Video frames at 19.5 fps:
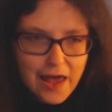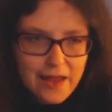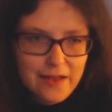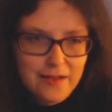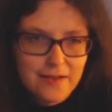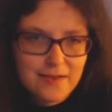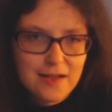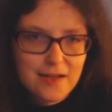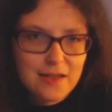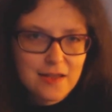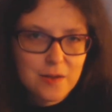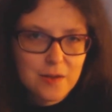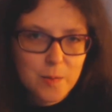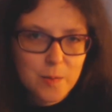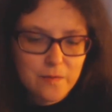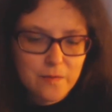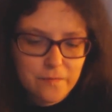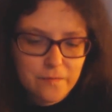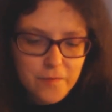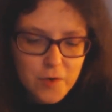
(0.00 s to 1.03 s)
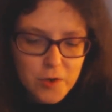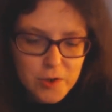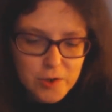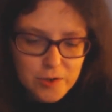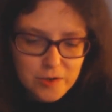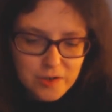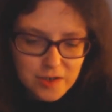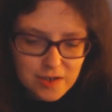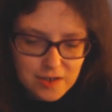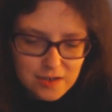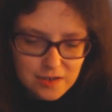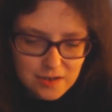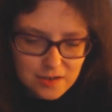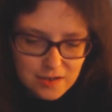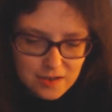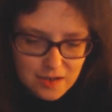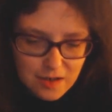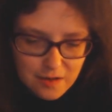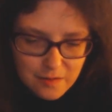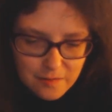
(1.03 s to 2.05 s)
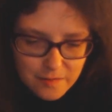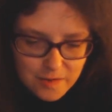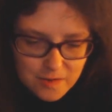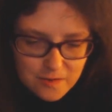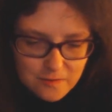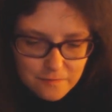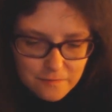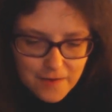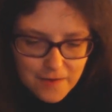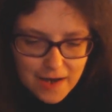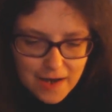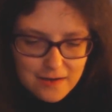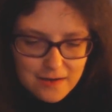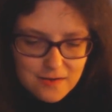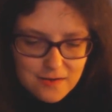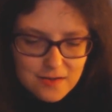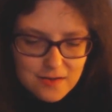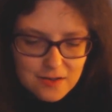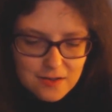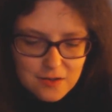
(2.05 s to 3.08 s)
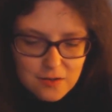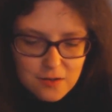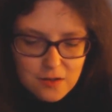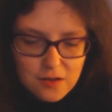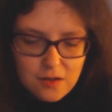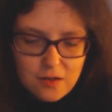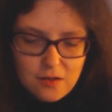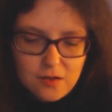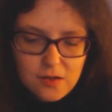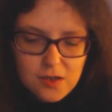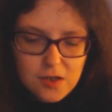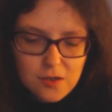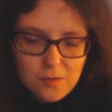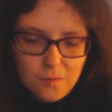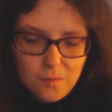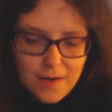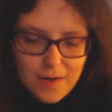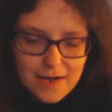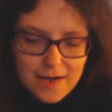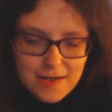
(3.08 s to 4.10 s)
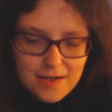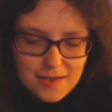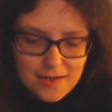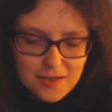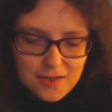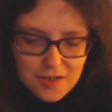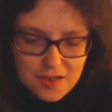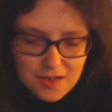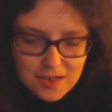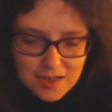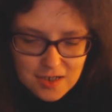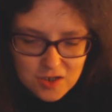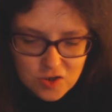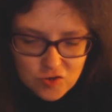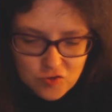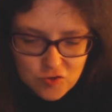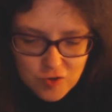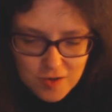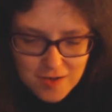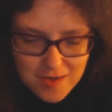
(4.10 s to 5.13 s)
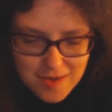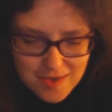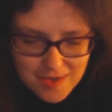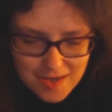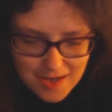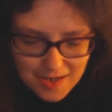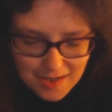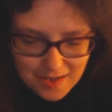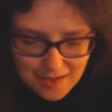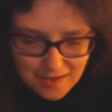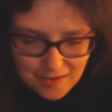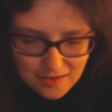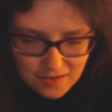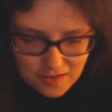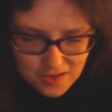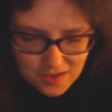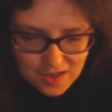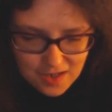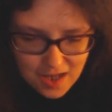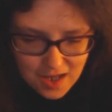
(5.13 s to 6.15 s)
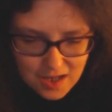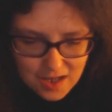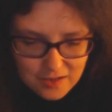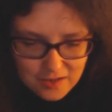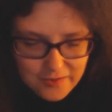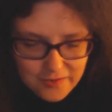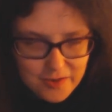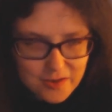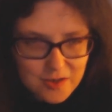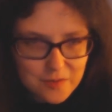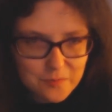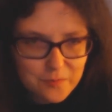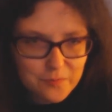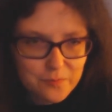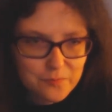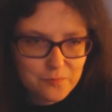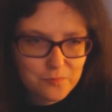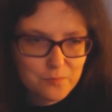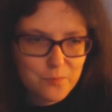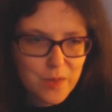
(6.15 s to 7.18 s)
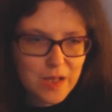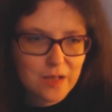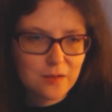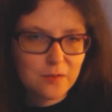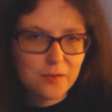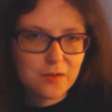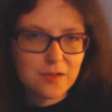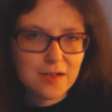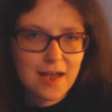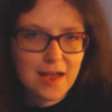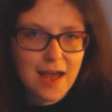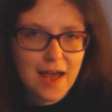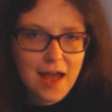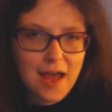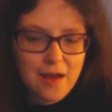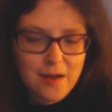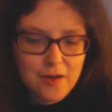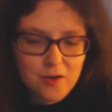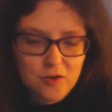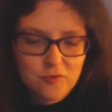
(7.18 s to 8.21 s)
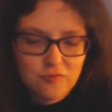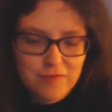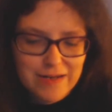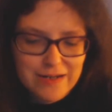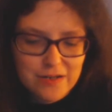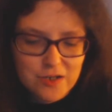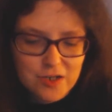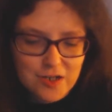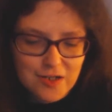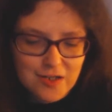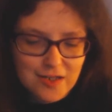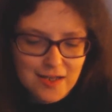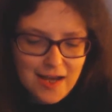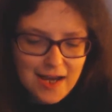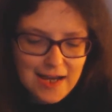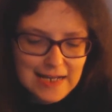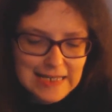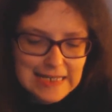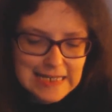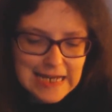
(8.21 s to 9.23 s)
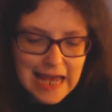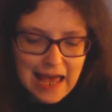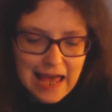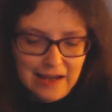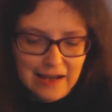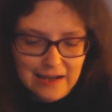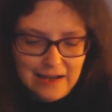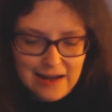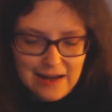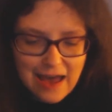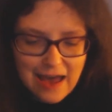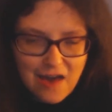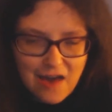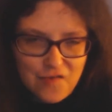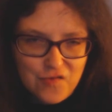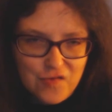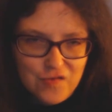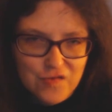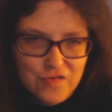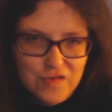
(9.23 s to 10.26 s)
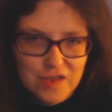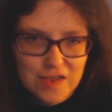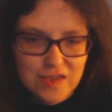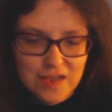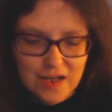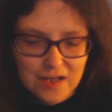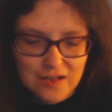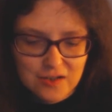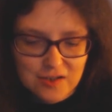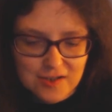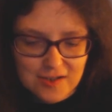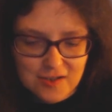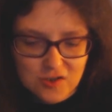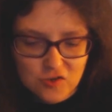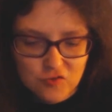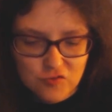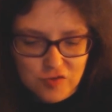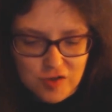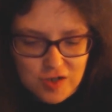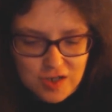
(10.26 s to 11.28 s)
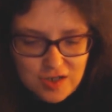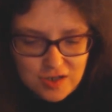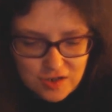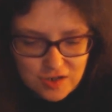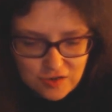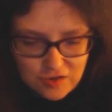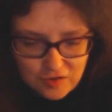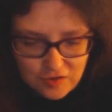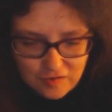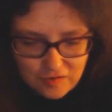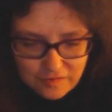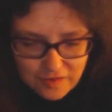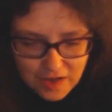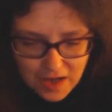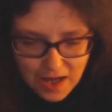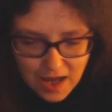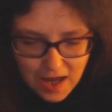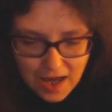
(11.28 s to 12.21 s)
and they were forced to find new ways to destroy things and to build creatures that attack and everything that destroys stuff.